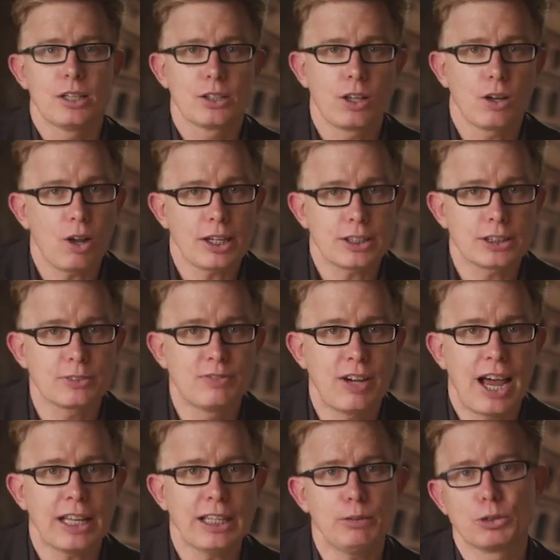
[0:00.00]
The Lycus
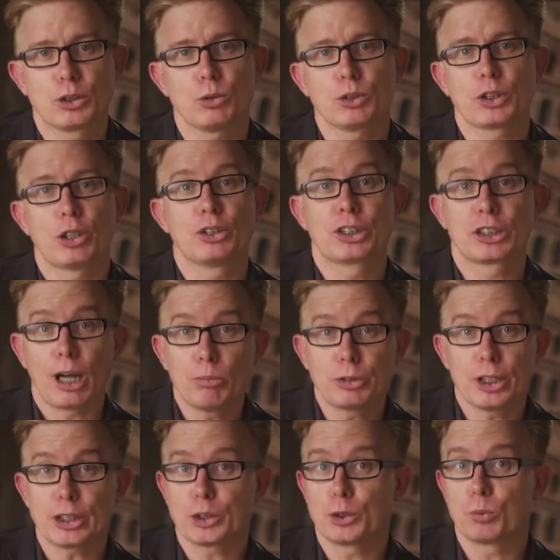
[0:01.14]
Valley was also
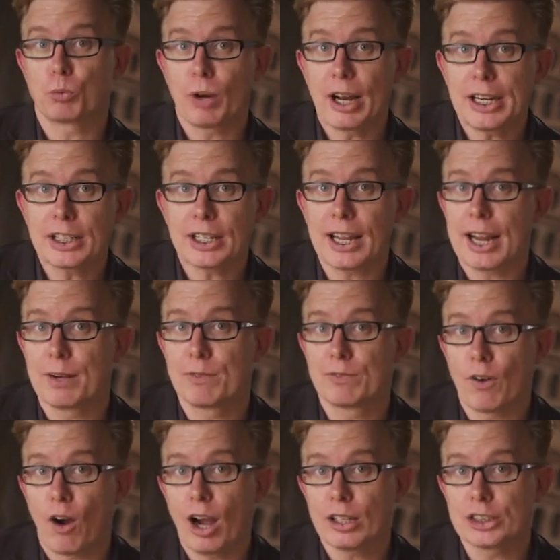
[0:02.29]
subject to regular and
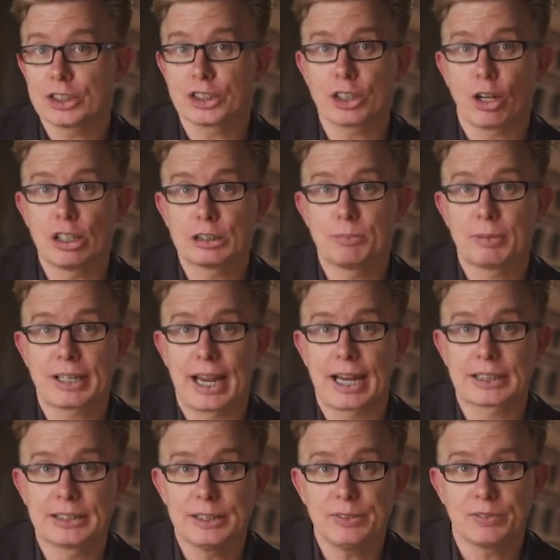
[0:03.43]
violent seismic
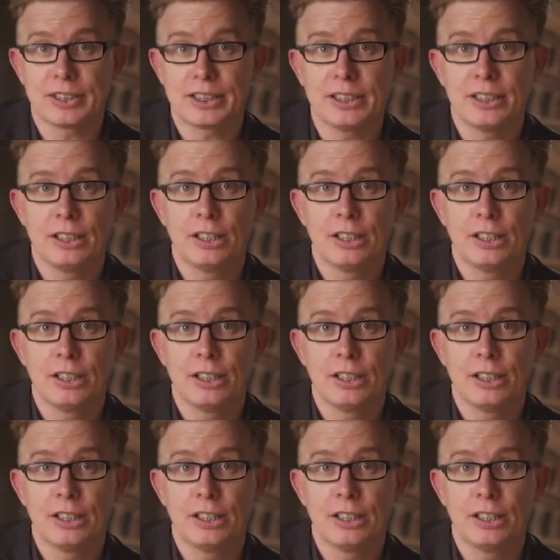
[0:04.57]
activity,